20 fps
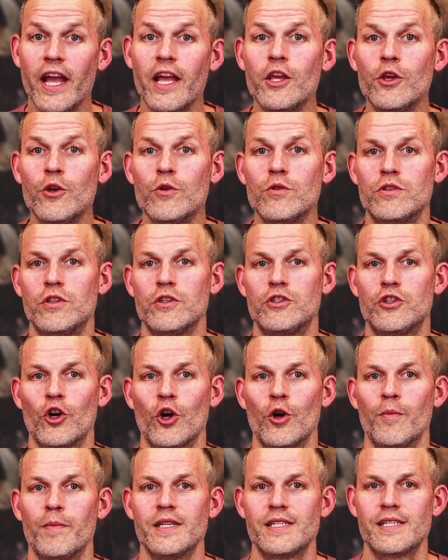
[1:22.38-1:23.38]
use the
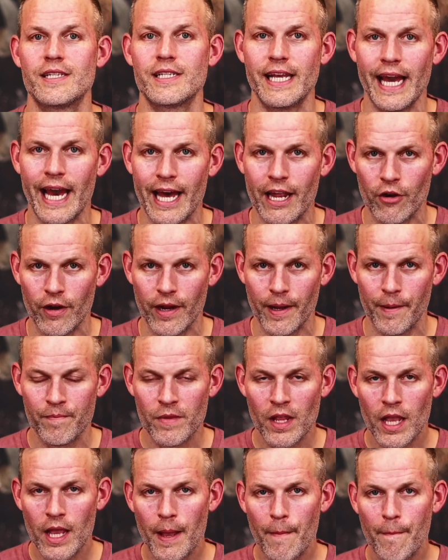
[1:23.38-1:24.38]
term scattering,
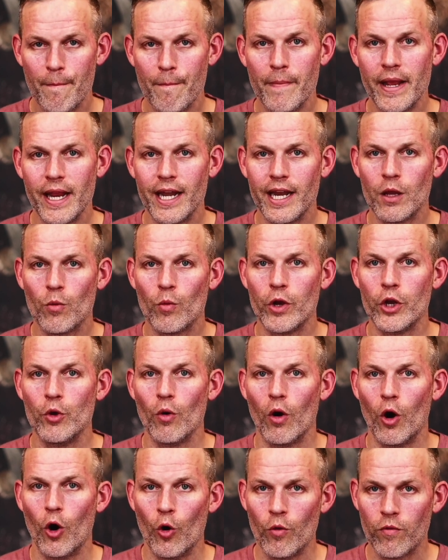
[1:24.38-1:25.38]
meaning when you
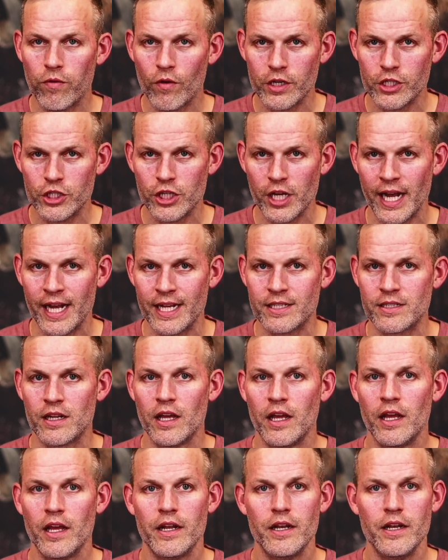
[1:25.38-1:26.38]
overadjust
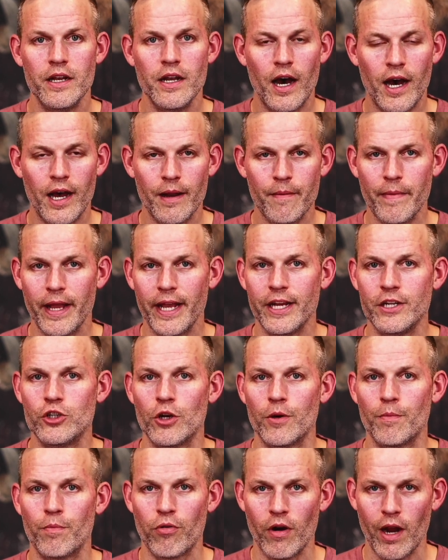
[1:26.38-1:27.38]

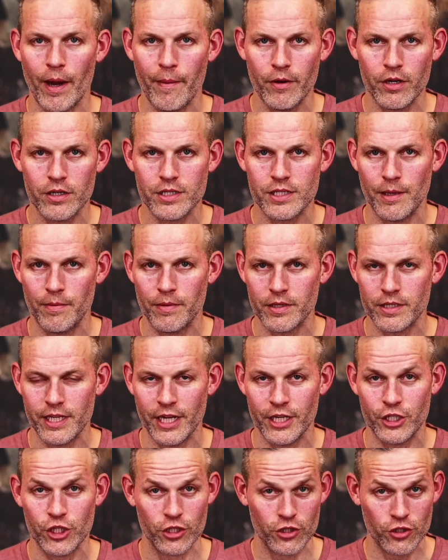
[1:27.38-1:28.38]
non-major primary
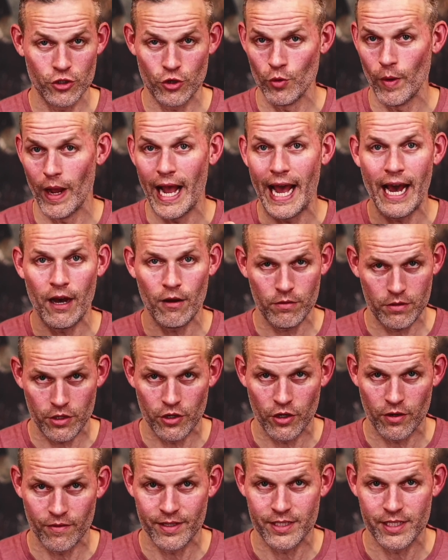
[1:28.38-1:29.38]
subluxations throughout the
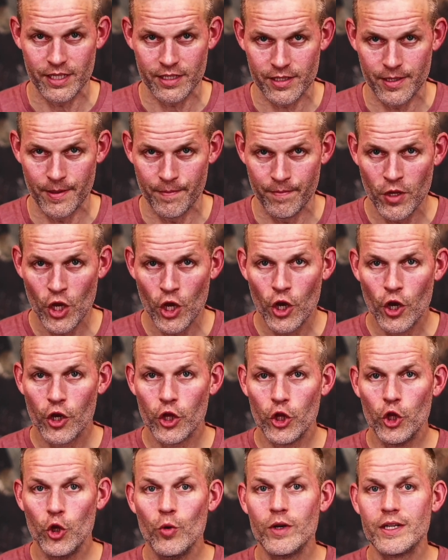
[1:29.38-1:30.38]
nervous system,
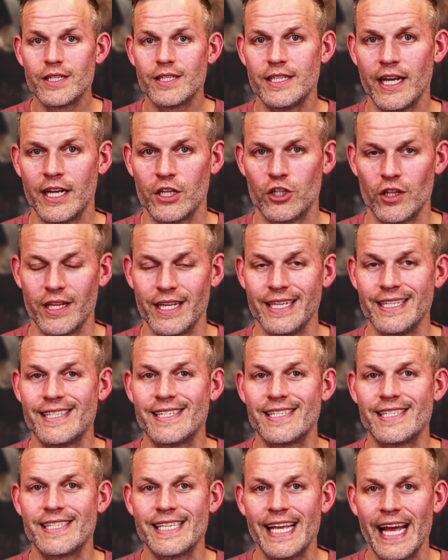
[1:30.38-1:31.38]
you essentially
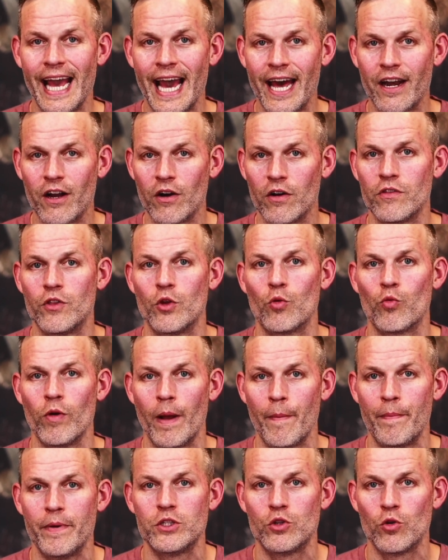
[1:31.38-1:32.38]
scatter the
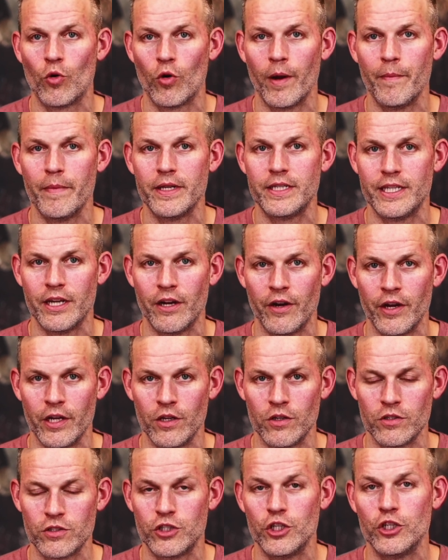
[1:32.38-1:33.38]
repertory
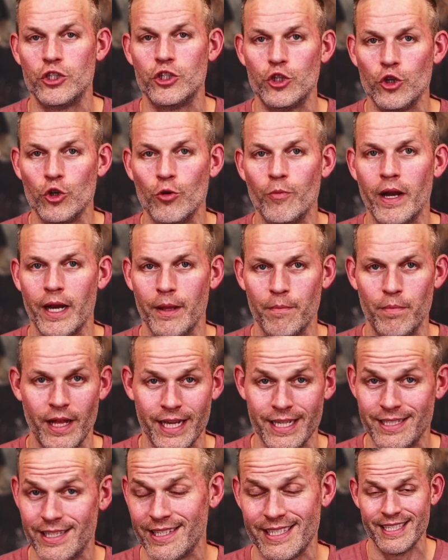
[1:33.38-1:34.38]
materials to too many
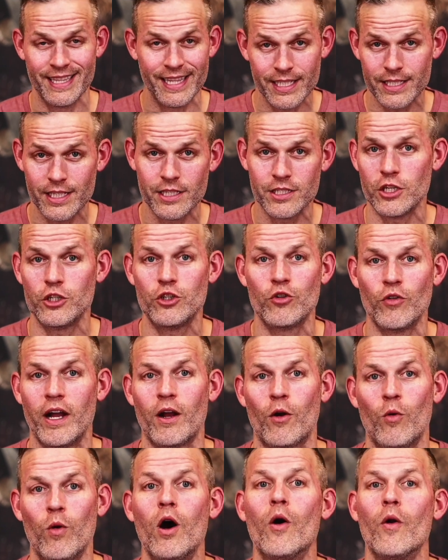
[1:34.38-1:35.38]
places. And this is a
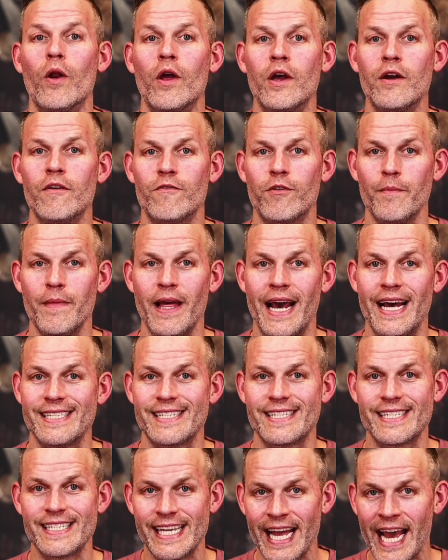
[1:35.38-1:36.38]
direct quote from that,
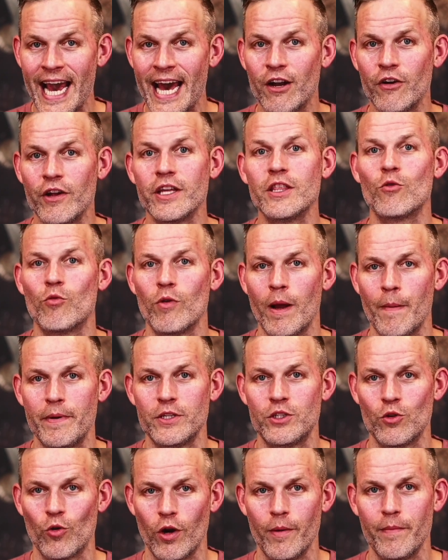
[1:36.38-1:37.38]
scattering the
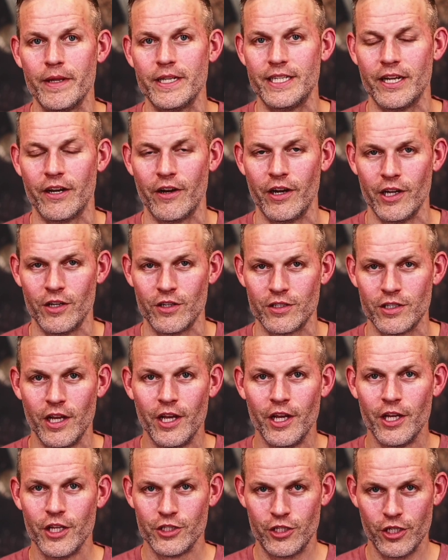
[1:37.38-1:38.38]
repertory materials
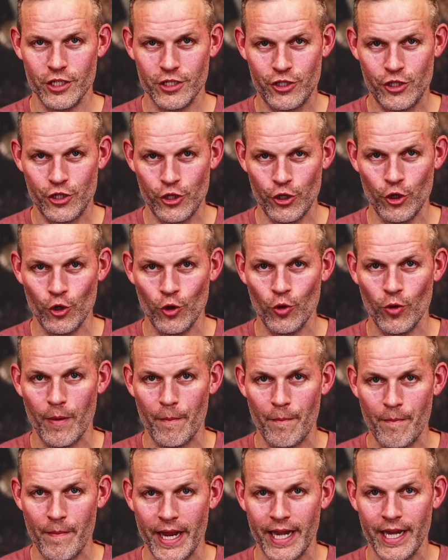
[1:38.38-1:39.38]
to too
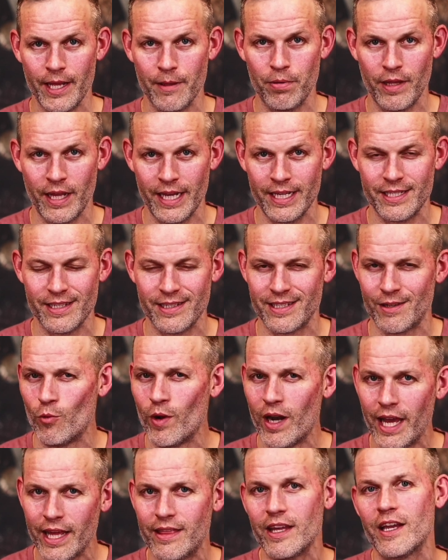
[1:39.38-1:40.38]
many places.
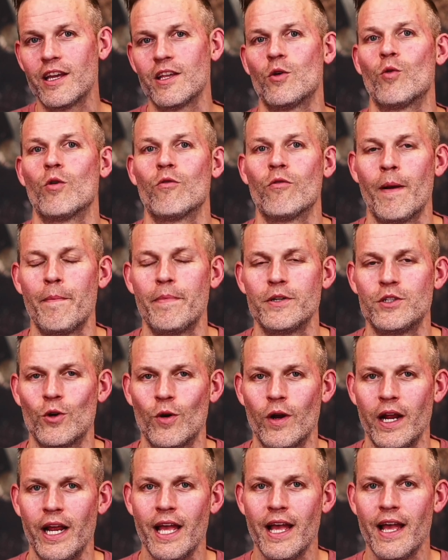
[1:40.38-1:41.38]
When I think of the word
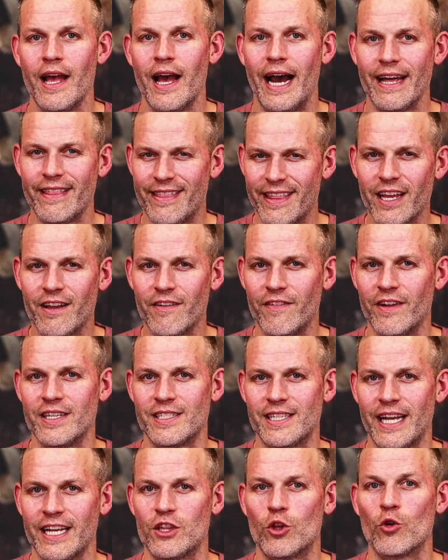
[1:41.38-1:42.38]
repertory, I think of it
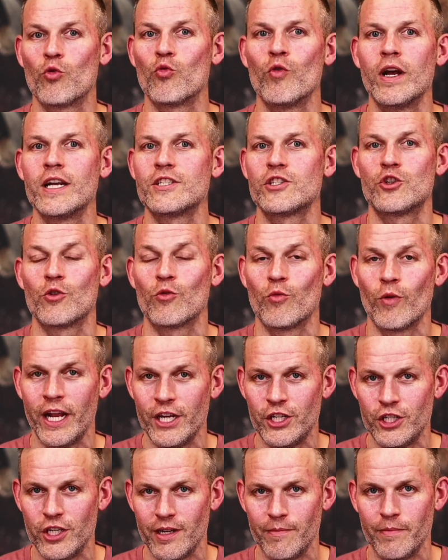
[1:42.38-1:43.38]
as like the
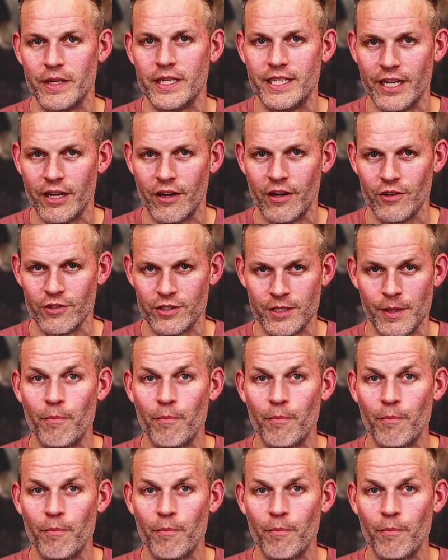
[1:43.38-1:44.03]
restoration materials, the